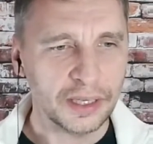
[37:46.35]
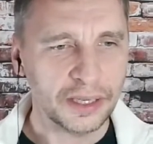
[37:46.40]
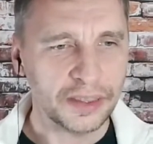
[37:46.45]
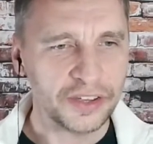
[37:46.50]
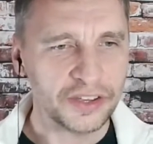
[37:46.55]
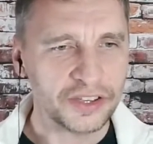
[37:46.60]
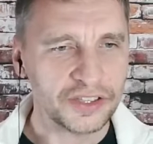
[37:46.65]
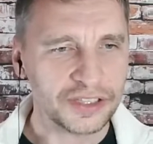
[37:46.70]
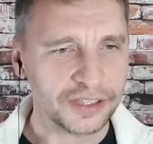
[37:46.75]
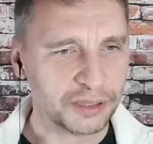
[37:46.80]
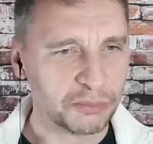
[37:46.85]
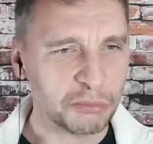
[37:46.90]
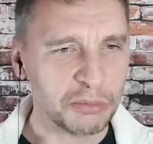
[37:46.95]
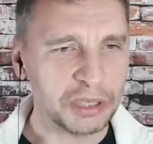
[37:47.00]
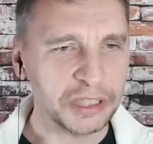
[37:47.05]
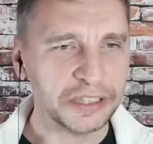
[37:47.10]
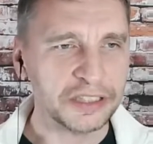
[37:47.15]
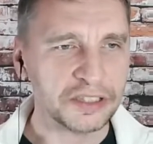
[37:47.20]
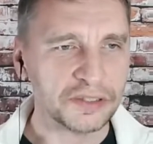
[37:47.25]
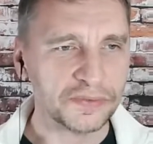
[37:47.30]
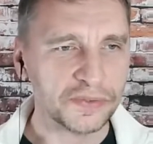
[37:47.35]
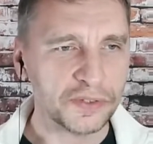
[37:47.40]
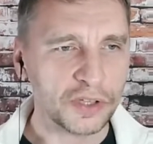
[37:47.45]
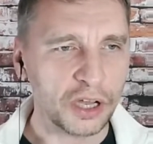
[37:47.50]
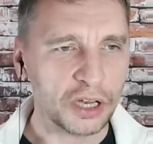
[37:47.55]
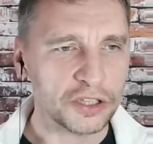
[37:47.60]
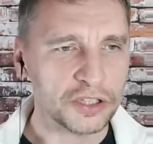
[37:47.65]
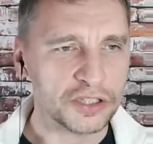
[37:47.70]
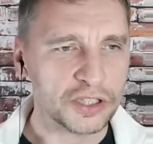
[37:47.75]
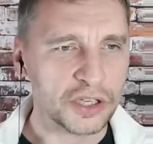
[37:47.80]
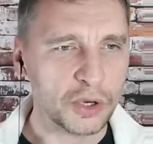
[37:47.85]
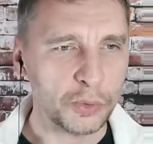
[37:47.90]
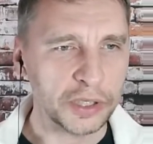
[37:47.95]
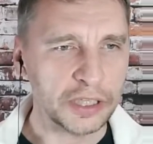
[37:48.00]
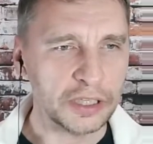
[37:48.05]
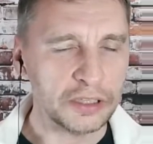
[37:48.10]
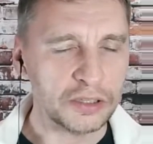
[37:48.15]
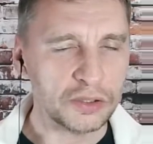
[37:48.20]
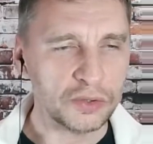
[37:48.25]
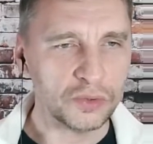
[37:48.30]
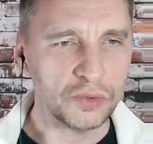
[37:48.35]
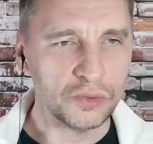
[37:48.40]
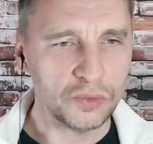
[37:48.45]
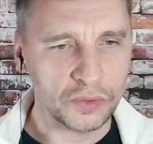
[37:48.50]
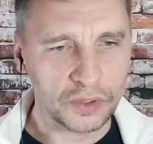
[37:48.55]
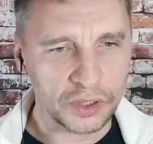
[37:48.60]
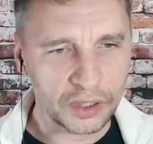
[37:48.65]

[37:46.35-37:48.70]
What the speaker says: There's like millions of dollars going into